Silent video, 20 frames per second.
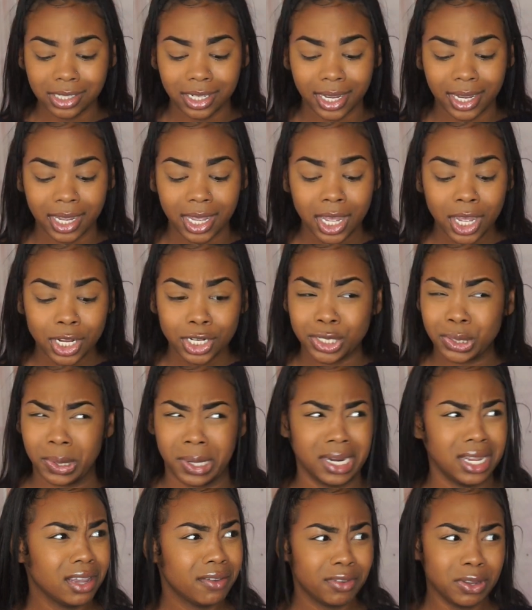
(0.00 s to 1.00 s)
Like, do
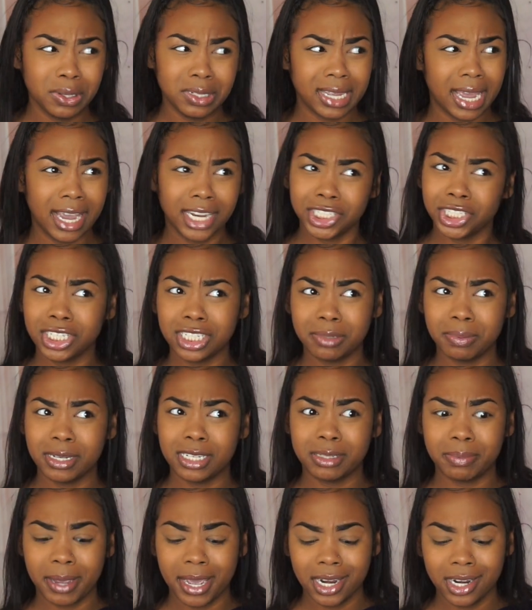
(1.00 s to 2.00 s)
any of you actually
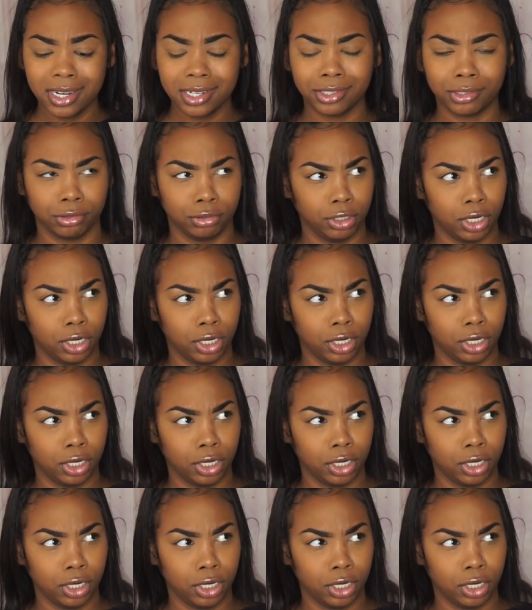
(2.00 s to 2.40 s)
speak Spanish?